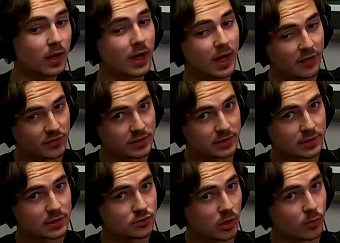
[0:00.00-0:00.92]

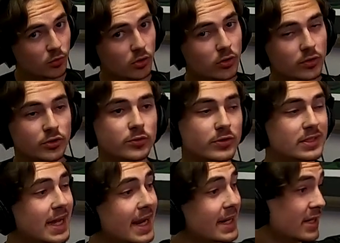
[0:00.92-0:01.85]
obviously, drumroll, new
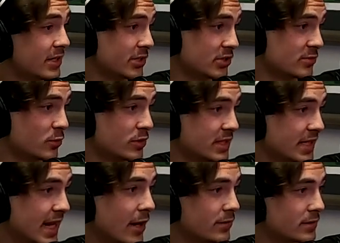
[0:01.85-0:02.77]
second edition was
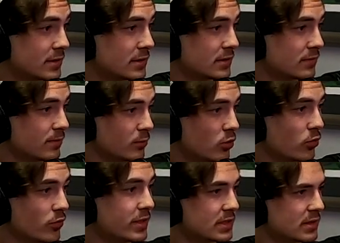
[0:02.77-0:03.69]
announced more
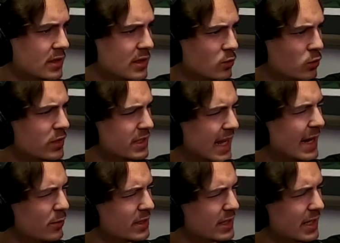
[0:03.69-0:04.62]
recently. What date
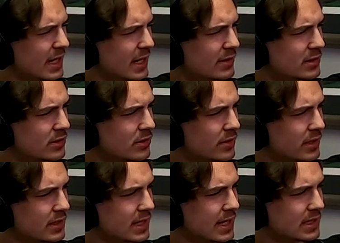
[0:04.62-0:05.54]
was it announced? Do you know the
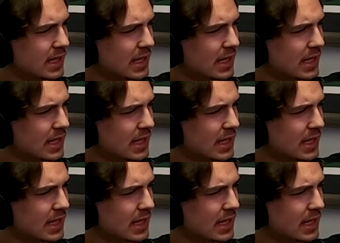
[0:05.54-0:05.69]
exact